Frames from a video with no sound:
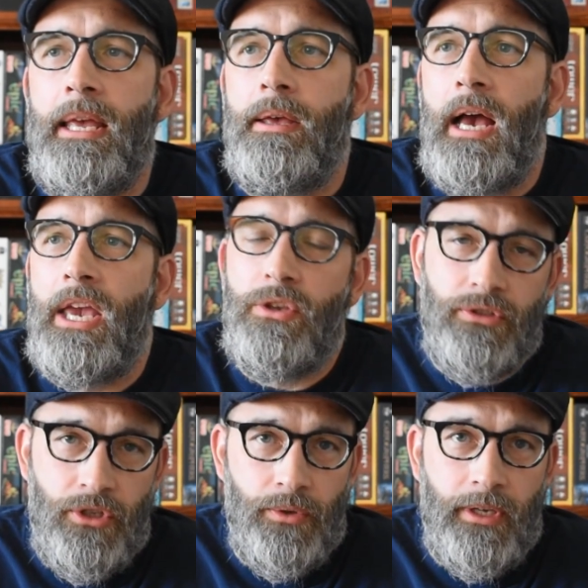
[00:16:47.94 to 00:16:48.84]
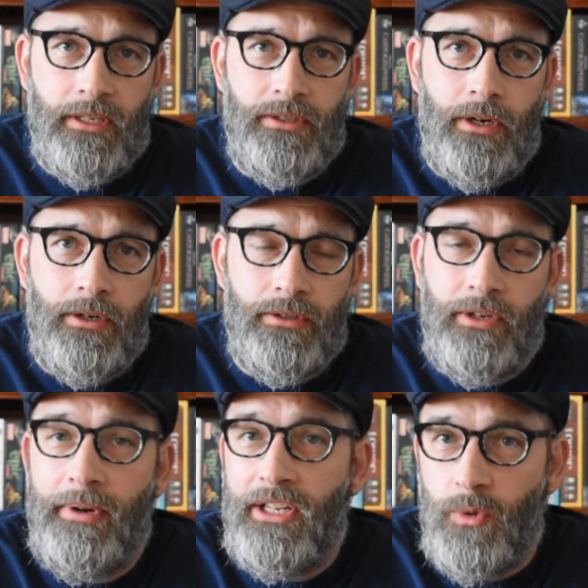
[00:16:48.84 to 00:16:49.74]
I used to do Kickstarters. I
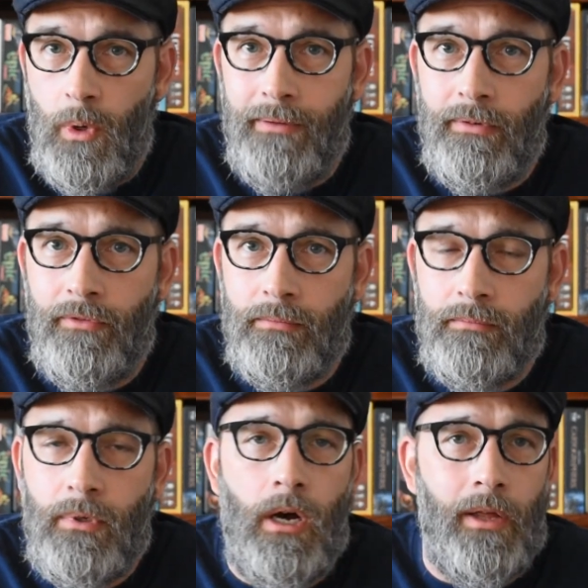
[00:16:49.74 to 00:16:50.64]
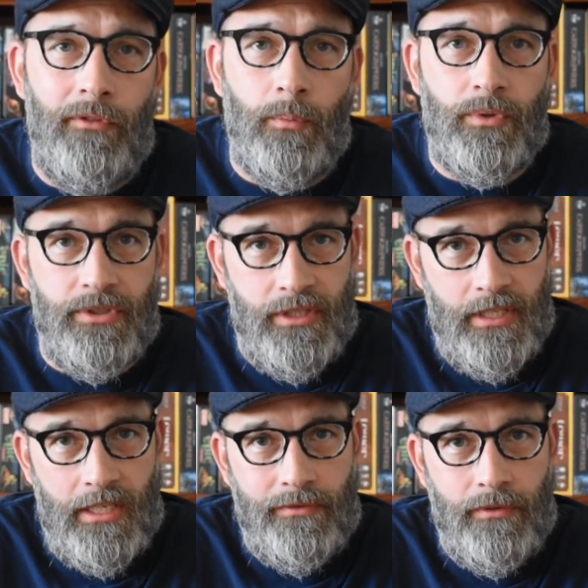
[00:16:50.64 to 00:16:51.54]
ran 12 of them. All of them were
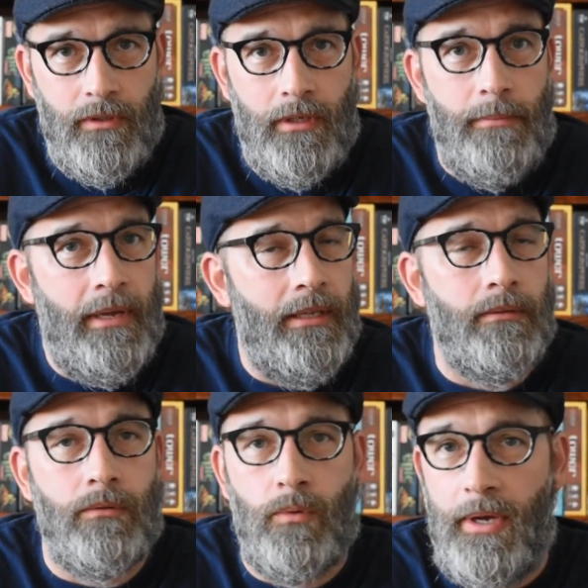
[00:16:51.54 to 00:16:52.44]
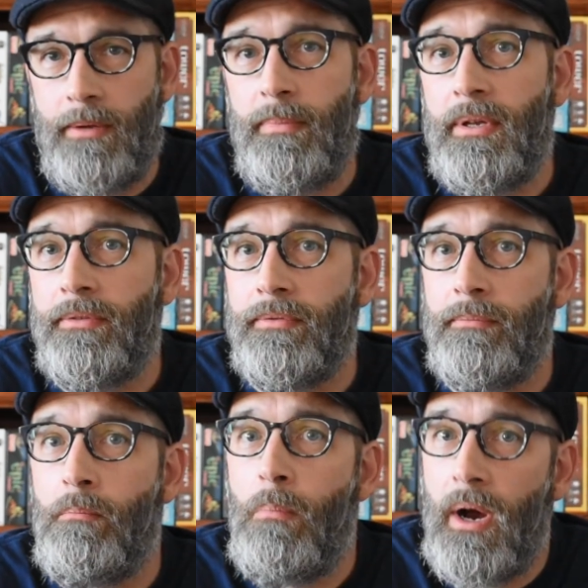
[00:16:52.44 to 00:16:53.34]
successful. I made quite a bit of
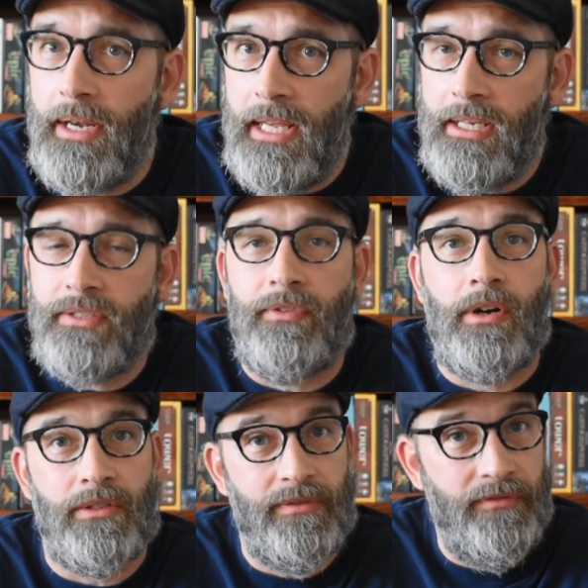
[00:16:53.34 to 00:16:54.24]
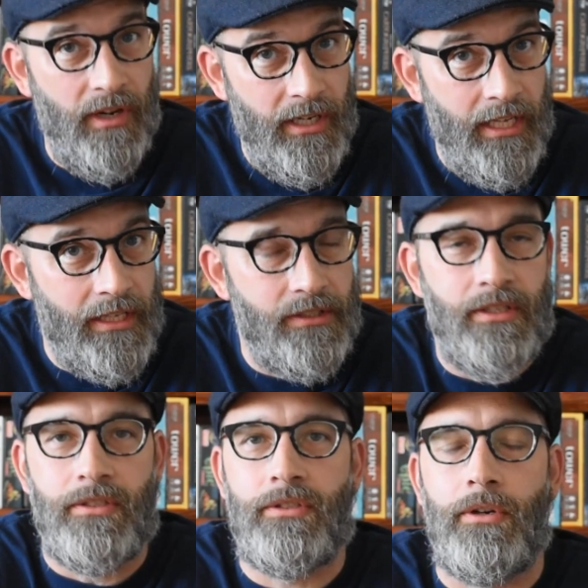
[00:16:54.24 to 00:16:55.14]
money as far as funding is
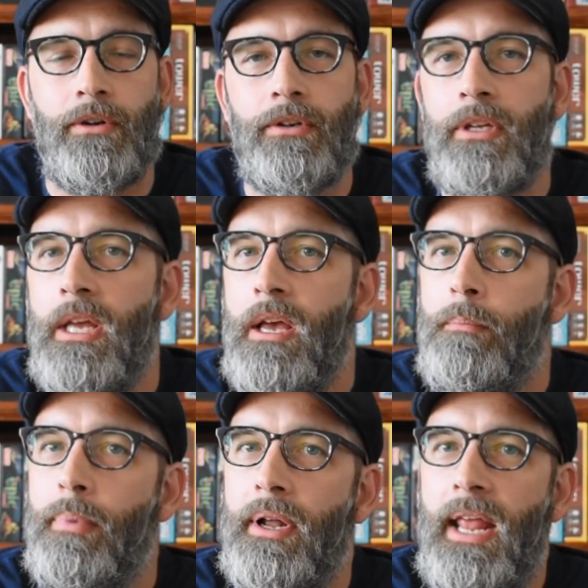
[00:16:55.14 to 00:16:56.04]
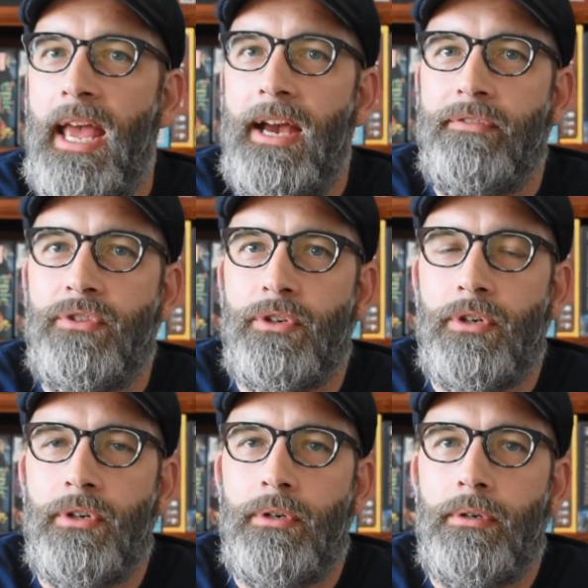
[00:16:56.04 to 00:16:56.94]
concerned. But
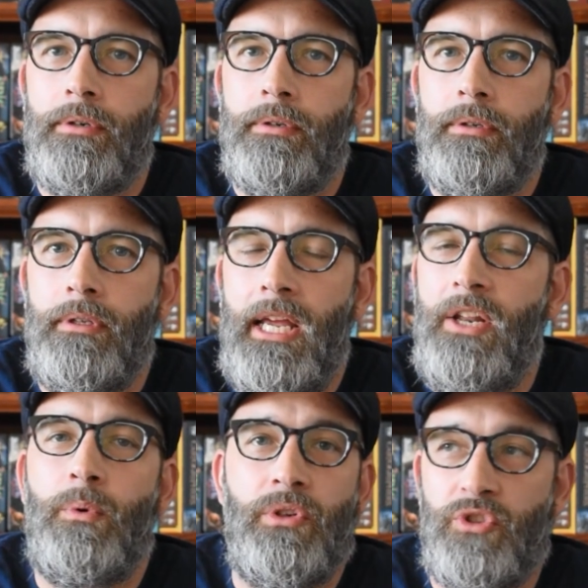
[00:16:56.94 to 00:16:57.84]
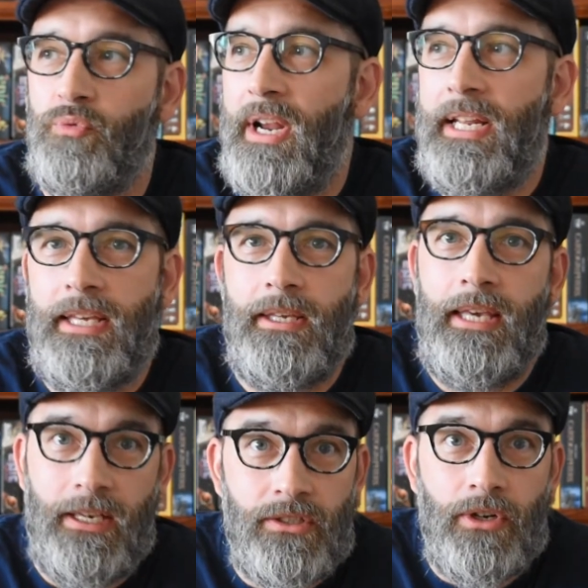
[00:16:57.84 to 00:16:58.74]
after anyone who's ran a
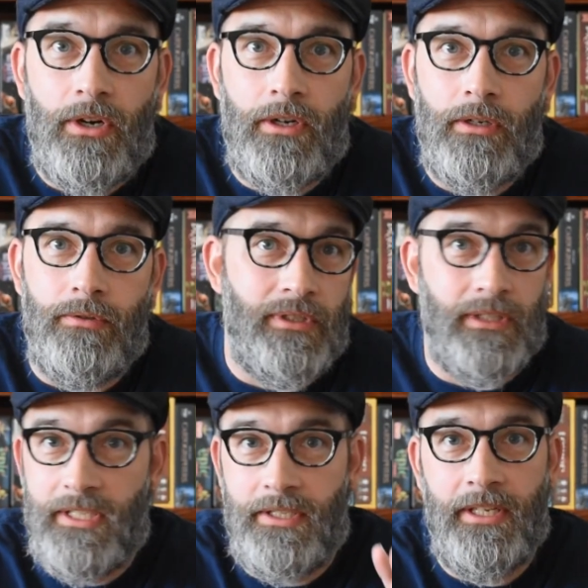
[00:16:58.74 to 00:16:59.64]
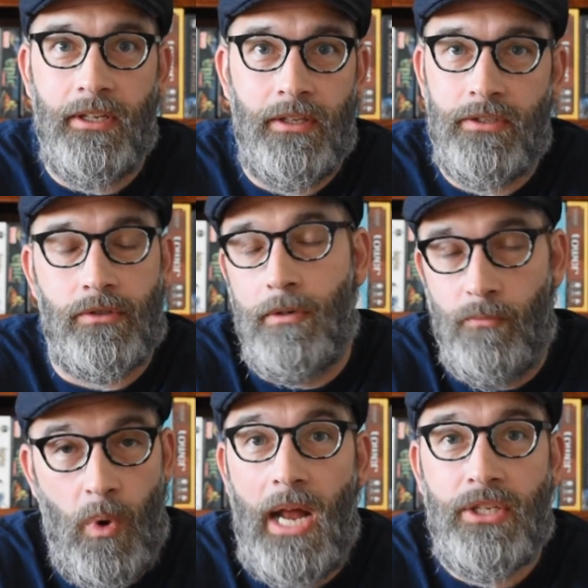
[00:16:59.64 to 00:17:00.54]
Kickstarter, who's listening to this or
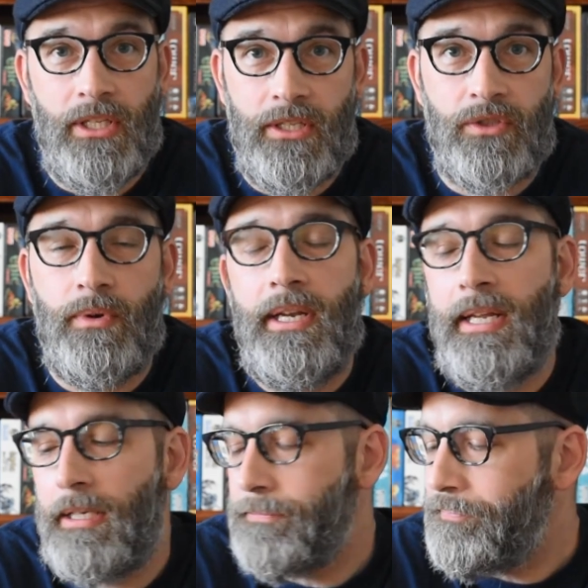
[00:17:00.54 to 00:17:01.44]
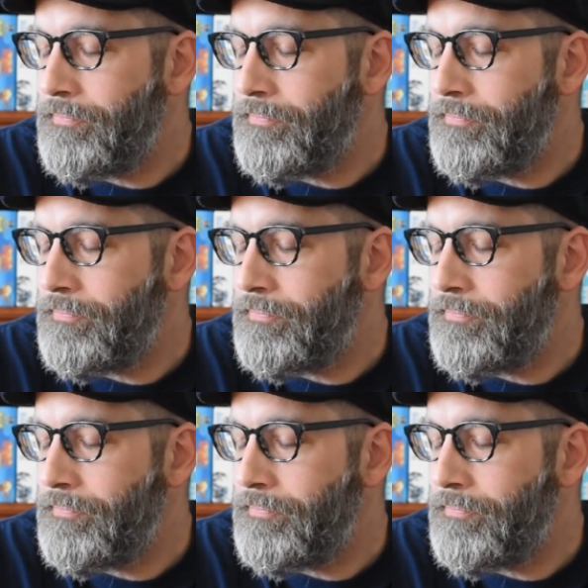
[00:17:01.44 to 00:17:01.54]
watching this right now,